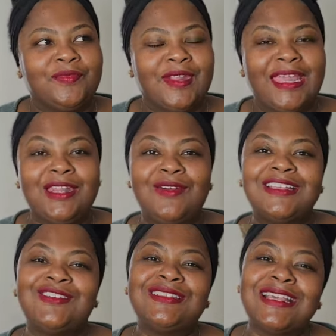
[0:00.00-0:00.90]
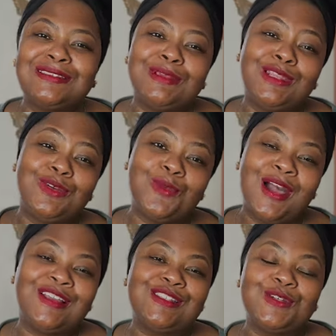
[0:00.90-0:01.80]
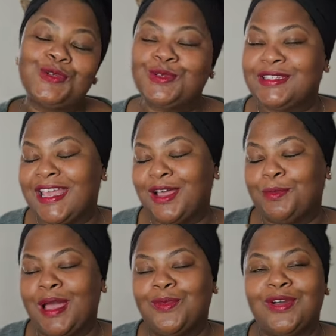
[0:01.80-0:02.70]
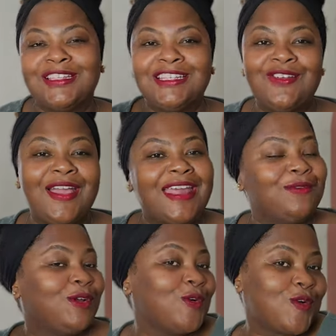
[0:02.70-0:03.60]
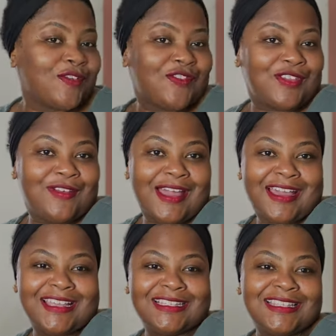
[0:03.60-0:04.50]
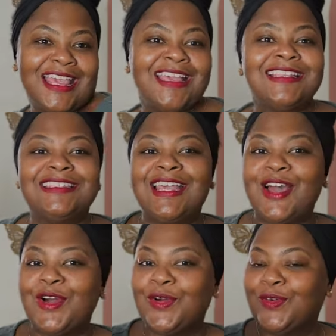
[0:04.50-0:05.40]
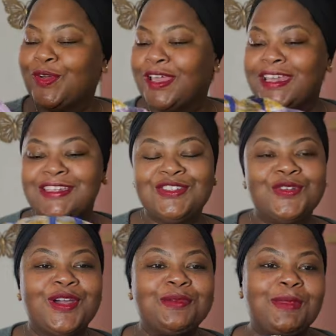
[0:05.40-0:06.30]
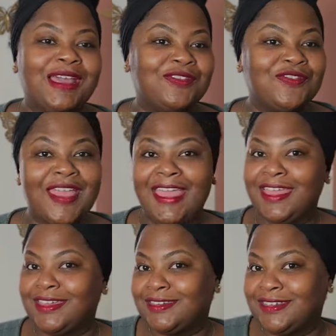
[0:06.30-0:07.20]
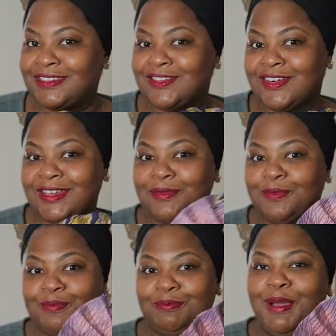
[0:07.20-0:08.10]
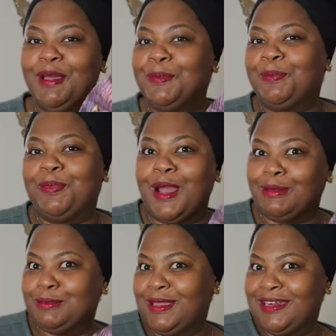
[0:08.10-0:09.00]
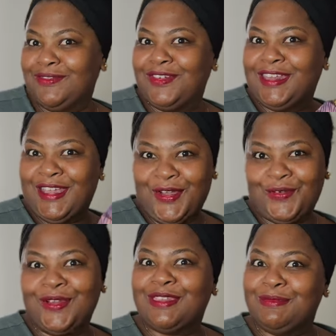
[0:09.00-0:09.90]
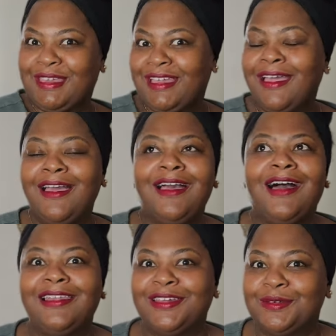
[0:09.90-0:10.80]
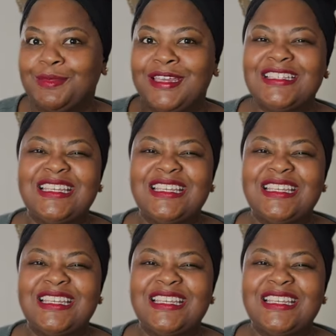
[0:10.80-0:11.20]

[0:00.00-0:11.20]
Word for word: anyway, so it takes me a little while to cool down, but I wanted to go ahead and record for you guys. So enjoy my fan. It's gonna probably be in the video with me a little bit